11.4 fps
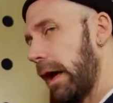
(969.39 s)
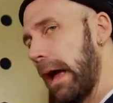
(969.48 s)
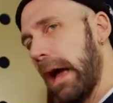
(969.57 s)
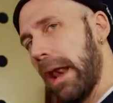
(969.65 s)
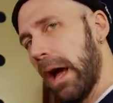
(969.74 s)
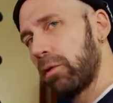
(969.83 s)

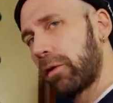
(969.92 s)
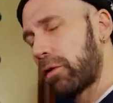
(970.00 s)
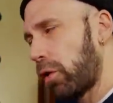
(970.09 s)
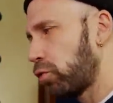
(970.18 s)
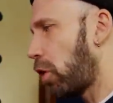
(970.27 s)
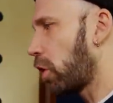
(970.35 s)
And I was
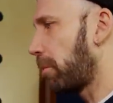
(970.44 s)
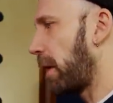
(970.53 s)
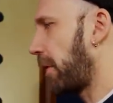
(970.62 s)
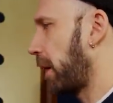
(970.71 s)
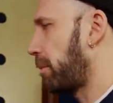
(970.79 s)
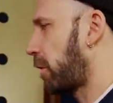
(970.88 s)
so wrong
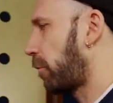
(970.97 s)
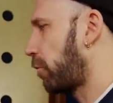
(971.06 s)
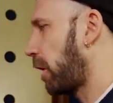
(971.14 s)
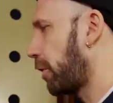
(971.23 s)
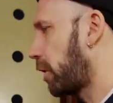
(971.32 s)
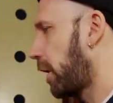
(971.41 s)
about that, because
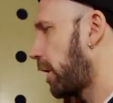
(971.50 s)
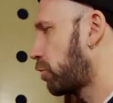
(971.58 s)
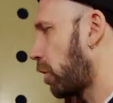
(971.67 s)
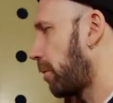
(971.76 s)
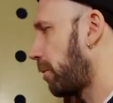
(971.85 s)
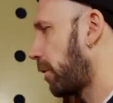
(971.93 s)
the other kick
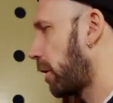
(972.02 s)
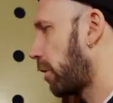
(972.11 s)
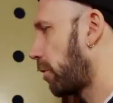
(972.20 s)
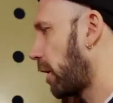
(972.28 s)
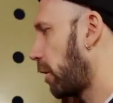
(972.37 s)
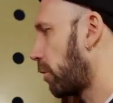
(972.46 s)
drum
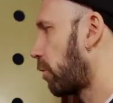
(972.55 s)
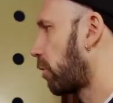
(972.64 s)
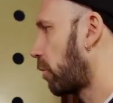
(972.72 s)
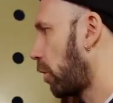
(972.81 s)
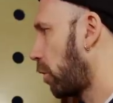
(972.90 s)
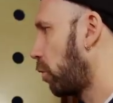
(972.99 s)
sounds
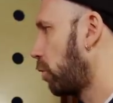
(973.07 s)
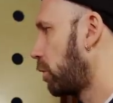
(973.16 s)
so